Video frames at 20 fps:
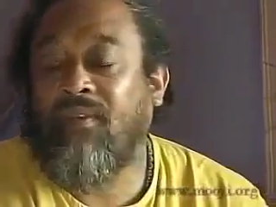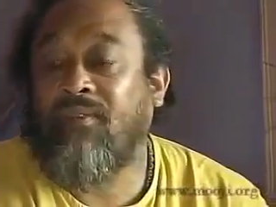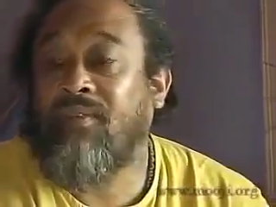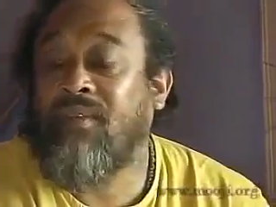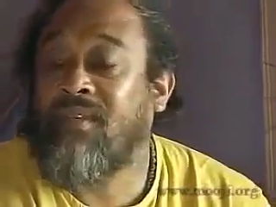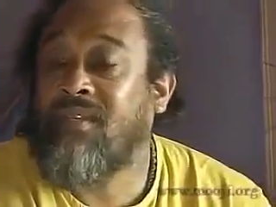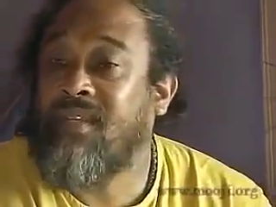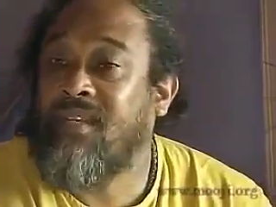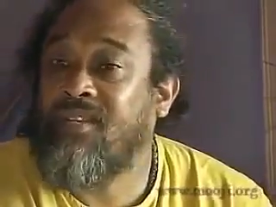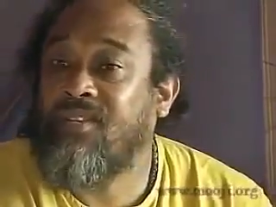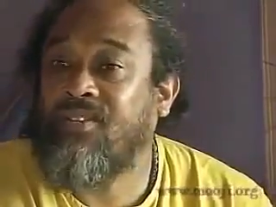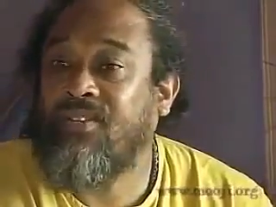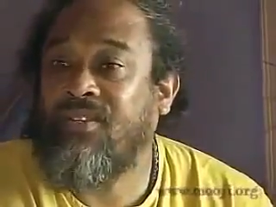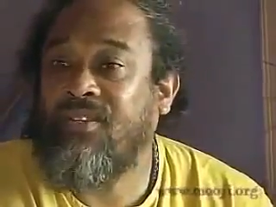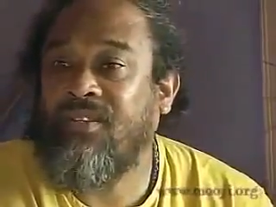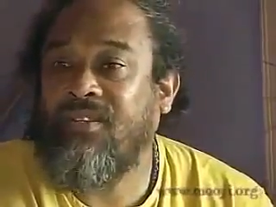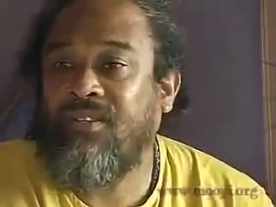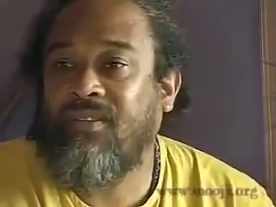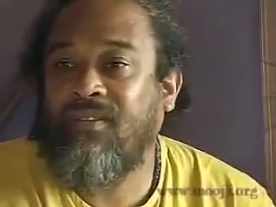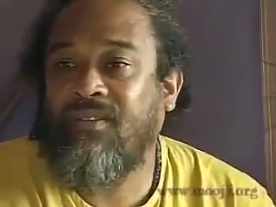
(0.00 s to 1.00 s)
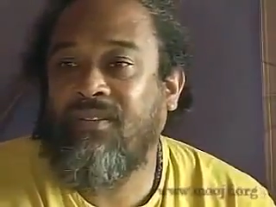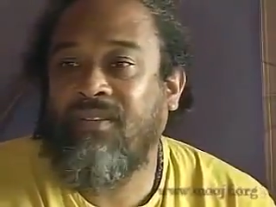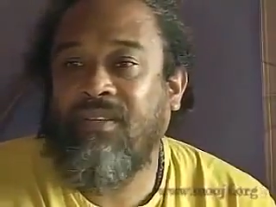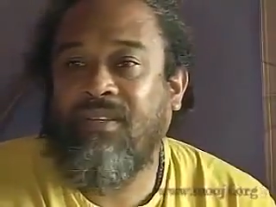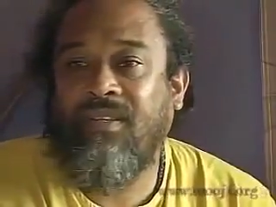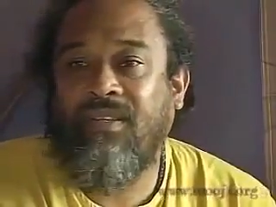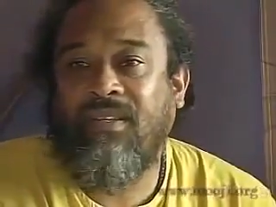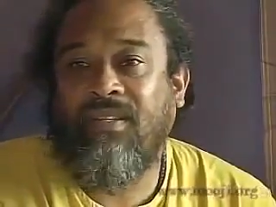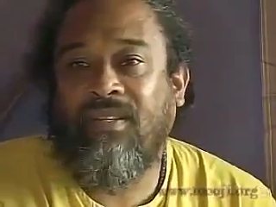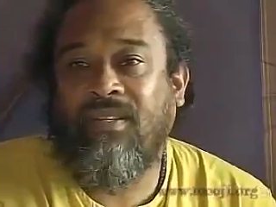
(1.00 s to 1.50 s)
of intention,
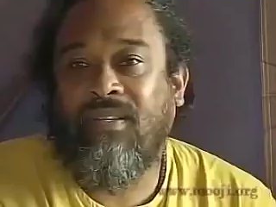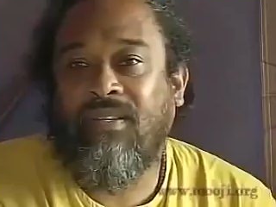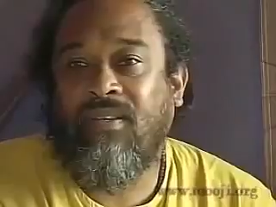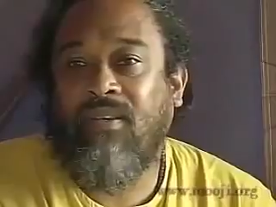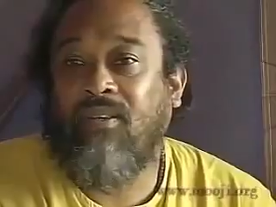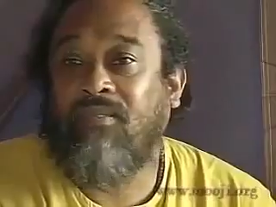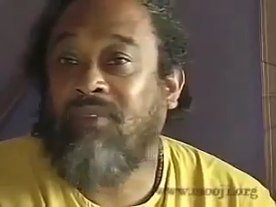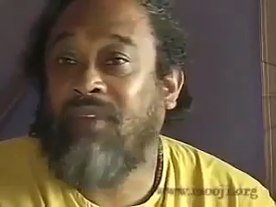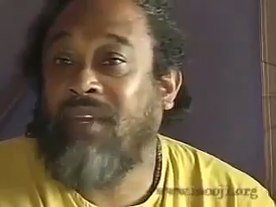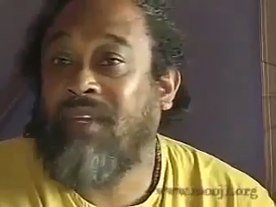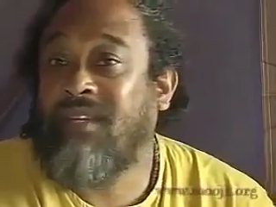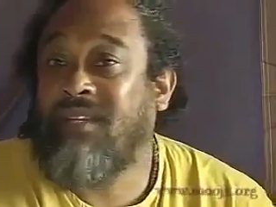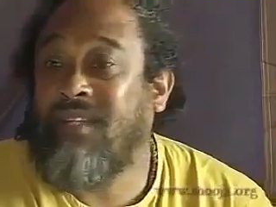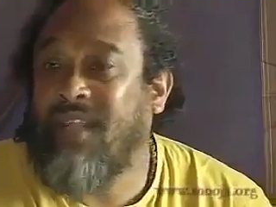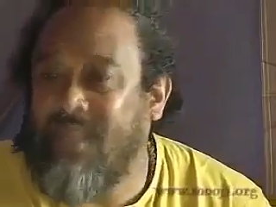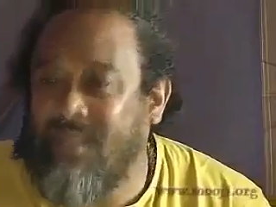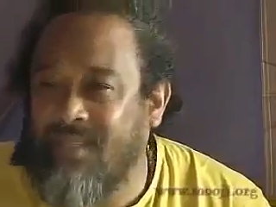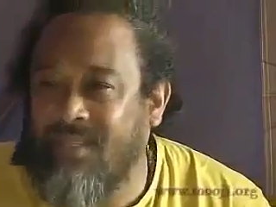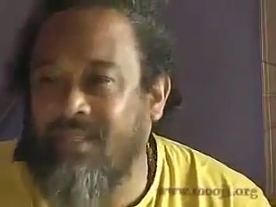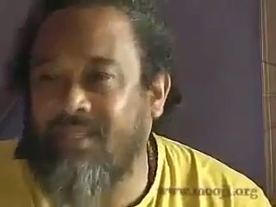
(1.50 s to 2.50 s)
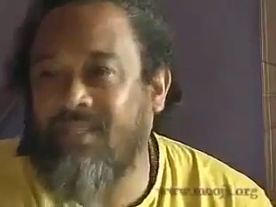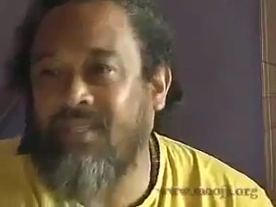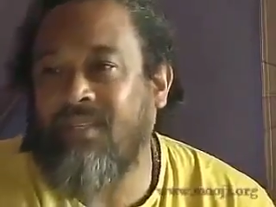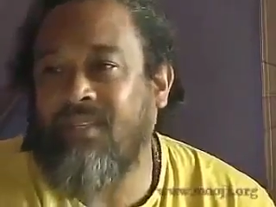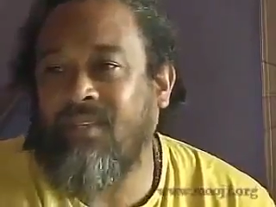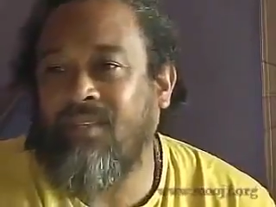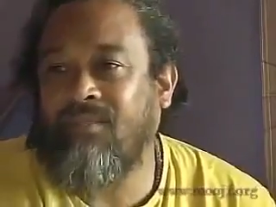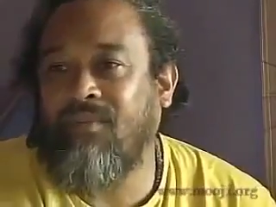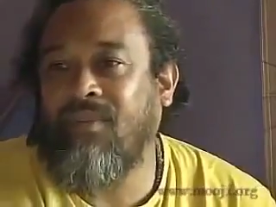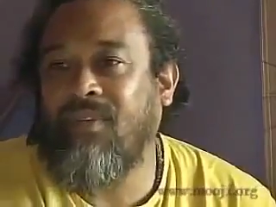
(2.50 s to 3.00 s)
of
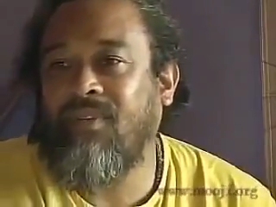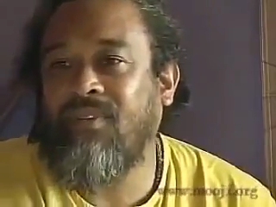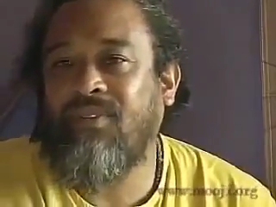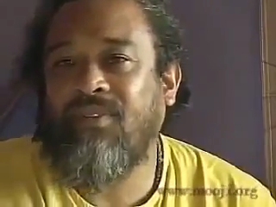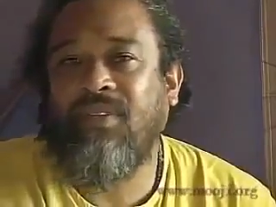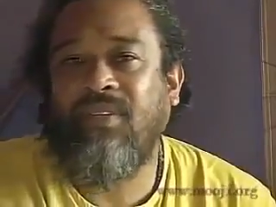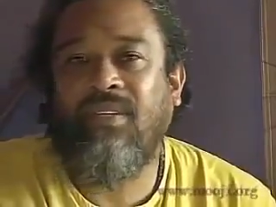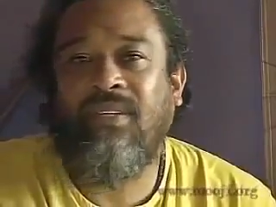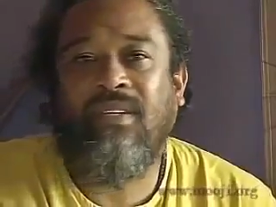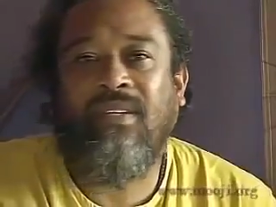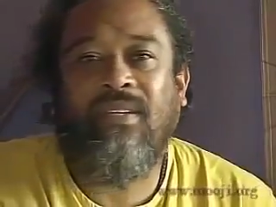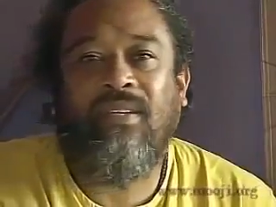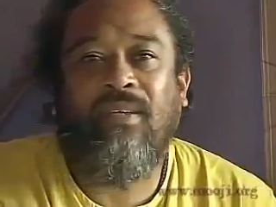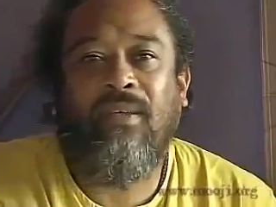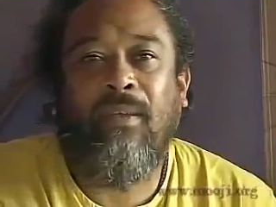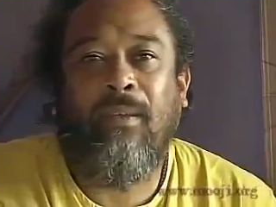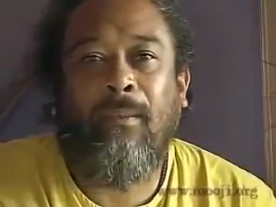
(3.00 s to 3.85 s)
identity even, you see.